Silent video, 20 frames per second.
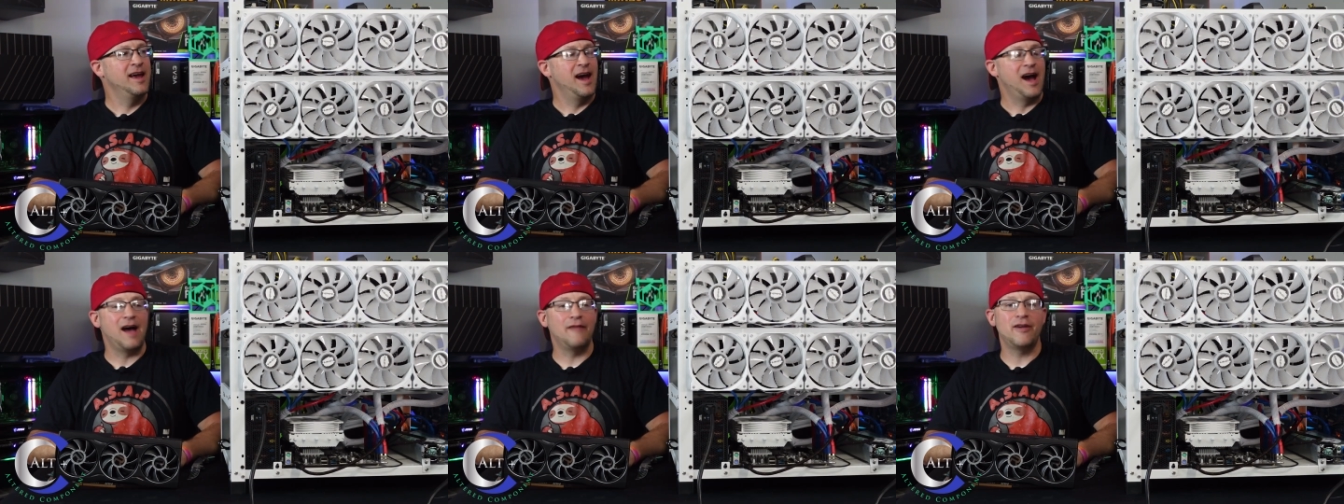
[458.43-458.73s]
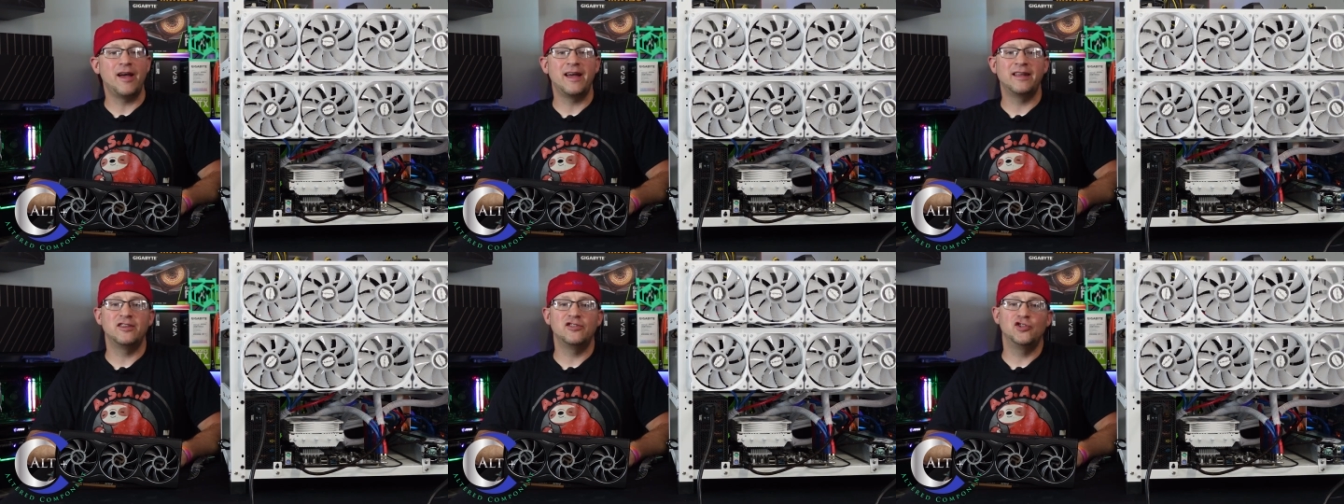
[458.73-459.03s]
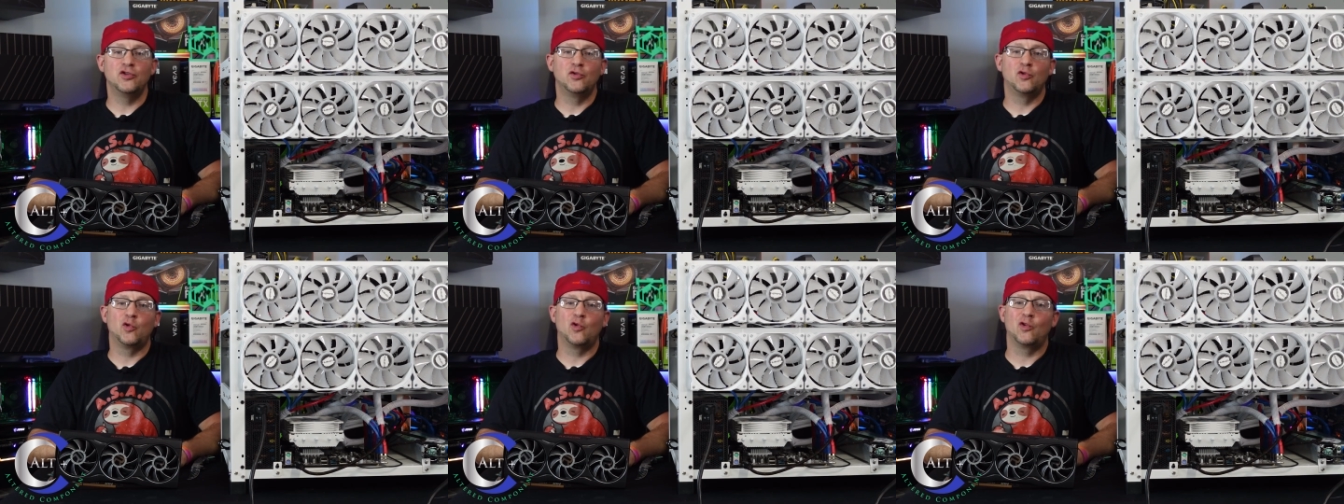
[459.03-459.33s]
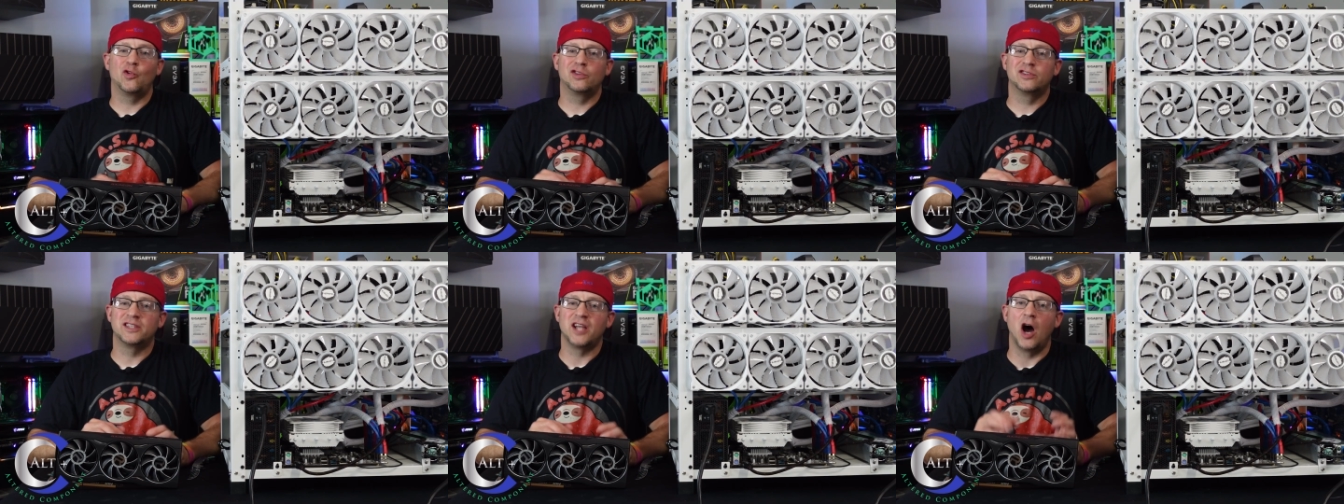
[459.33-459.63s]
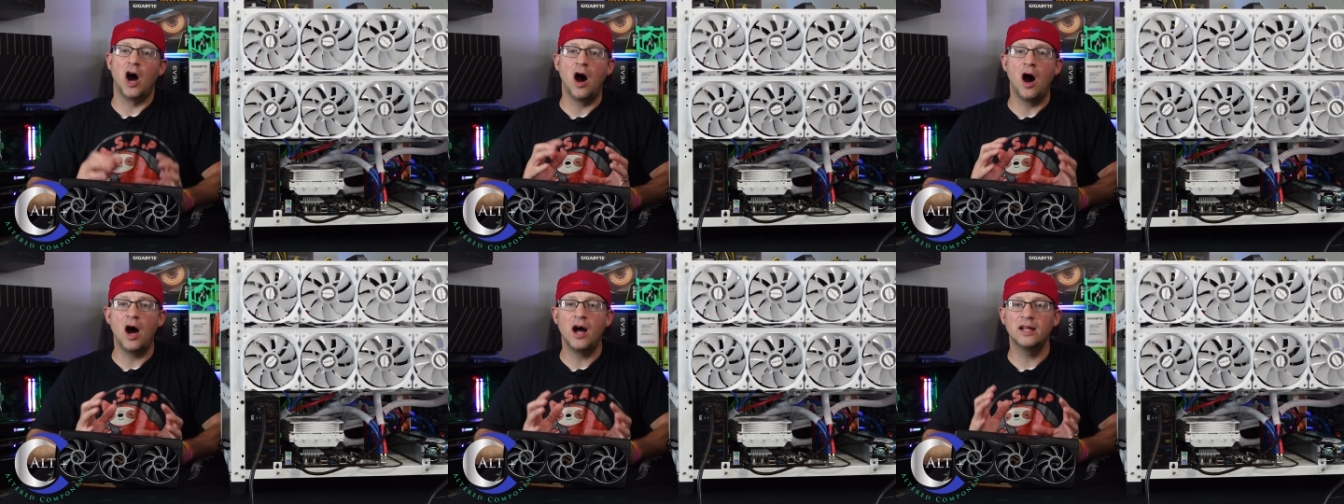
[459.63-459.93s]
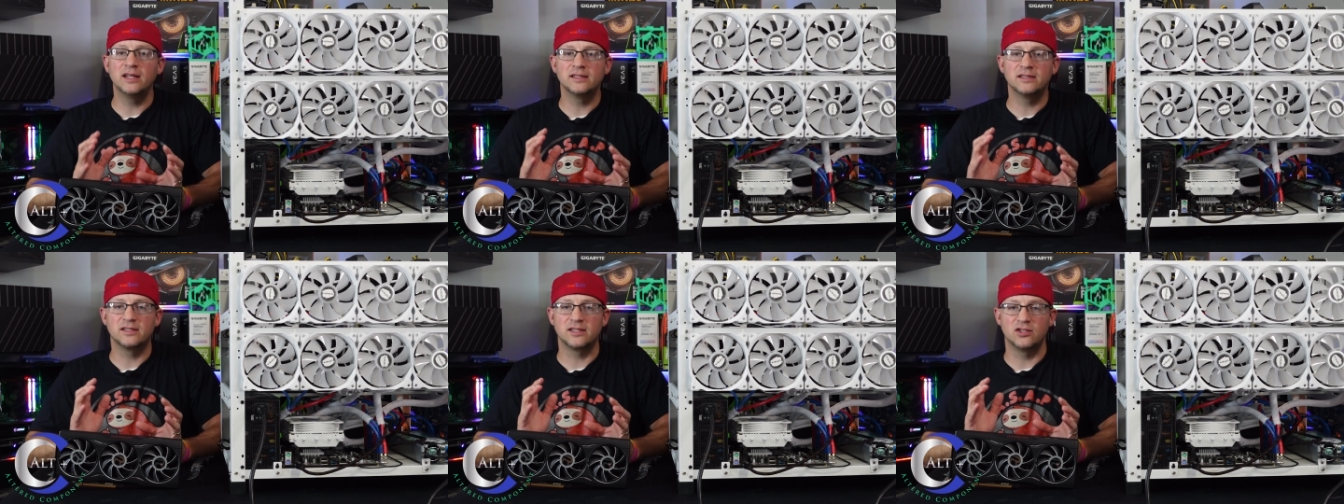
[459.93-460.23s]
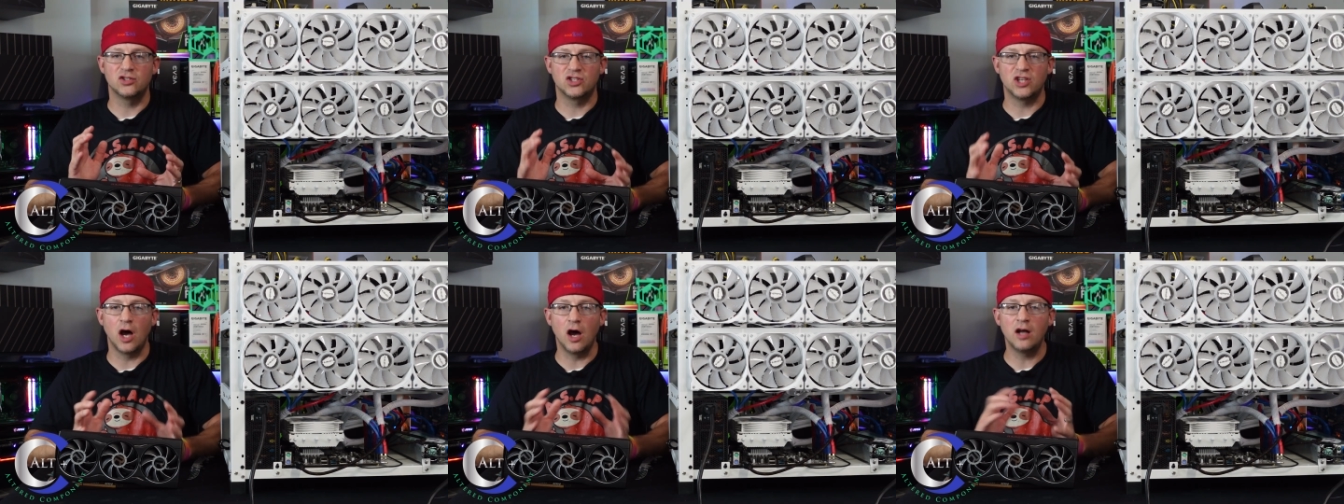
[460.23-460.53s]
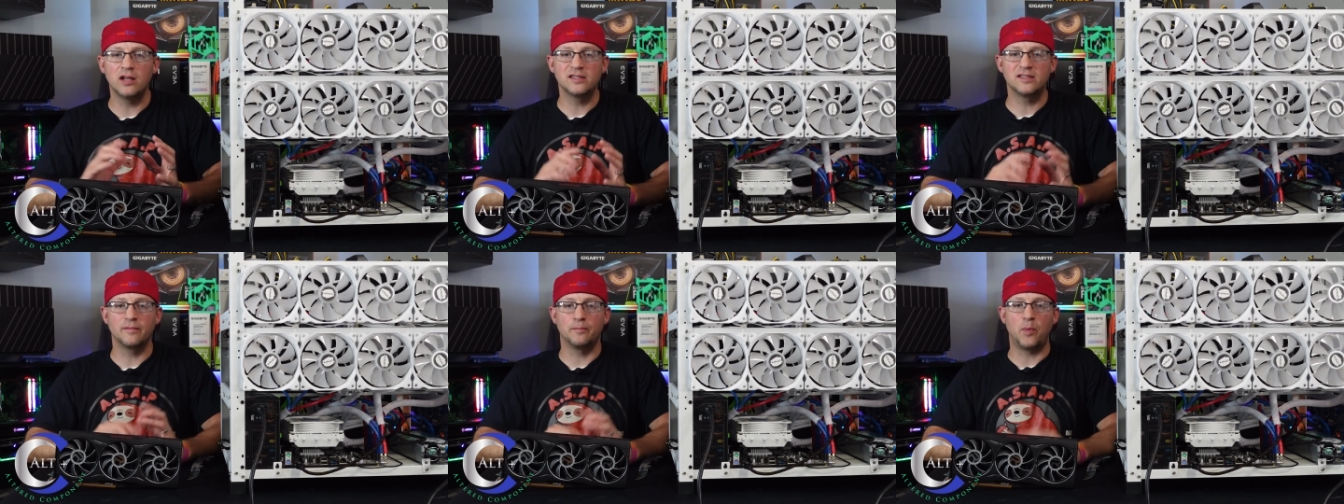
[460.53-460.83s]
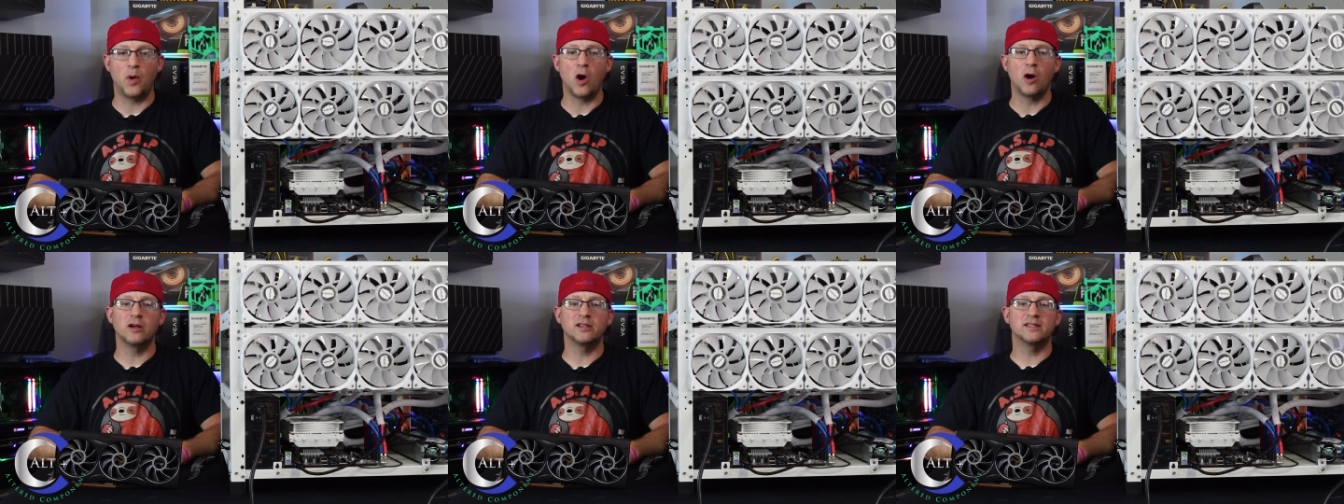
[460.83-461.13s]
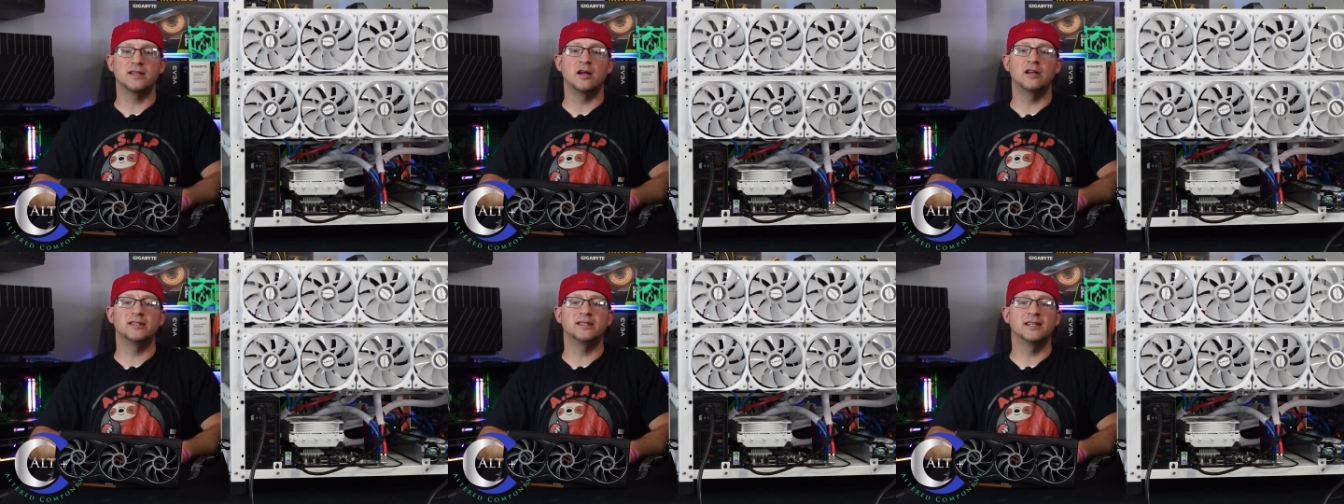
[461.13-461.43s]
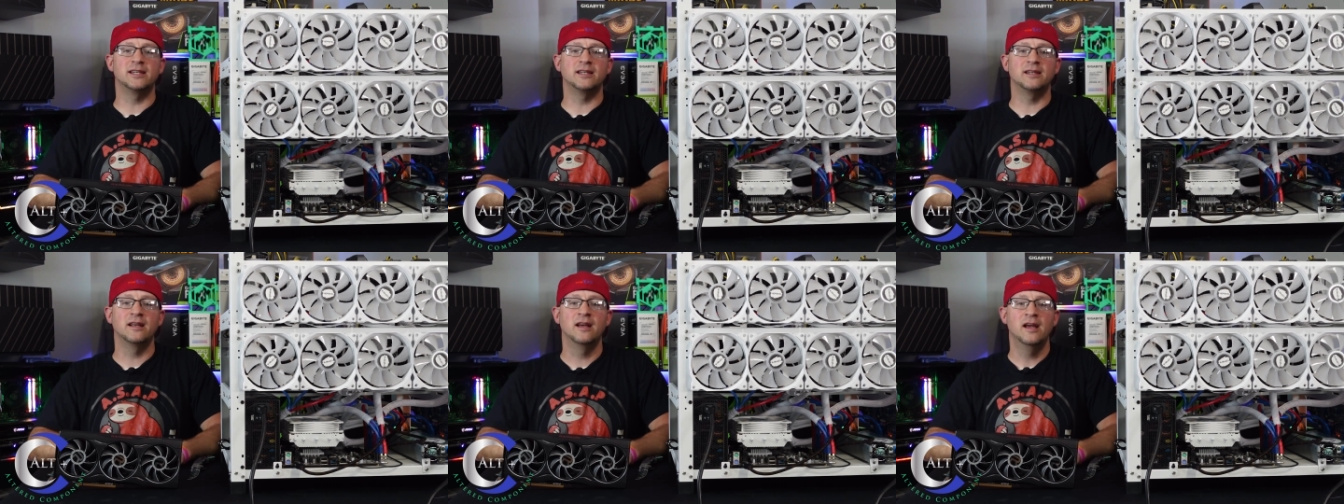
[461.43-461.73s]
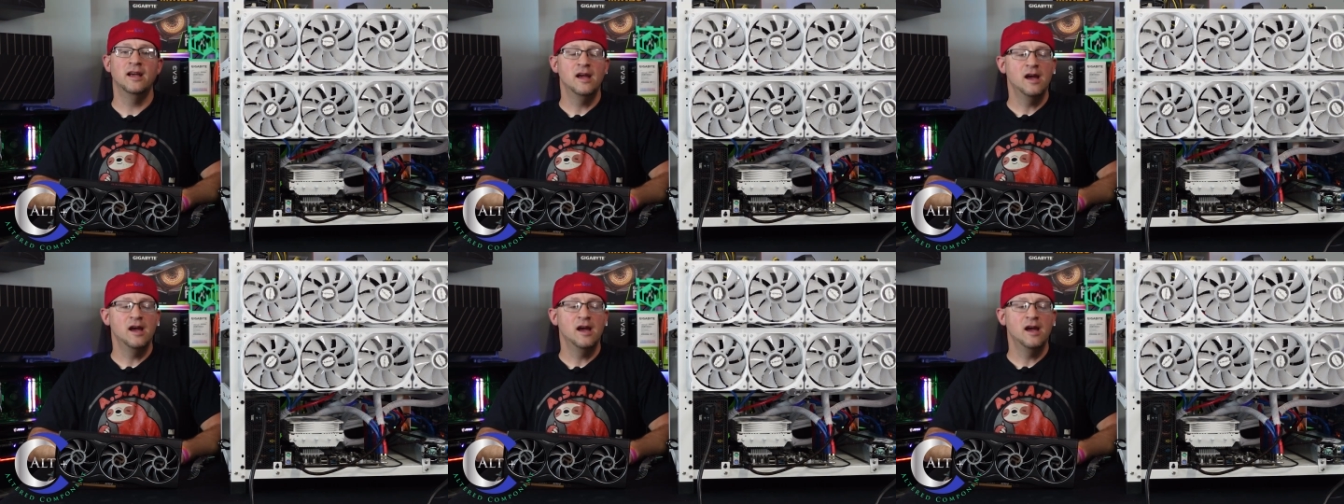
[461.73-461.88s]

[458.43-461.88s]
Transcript: I've had to do tons and tons of parts hunting.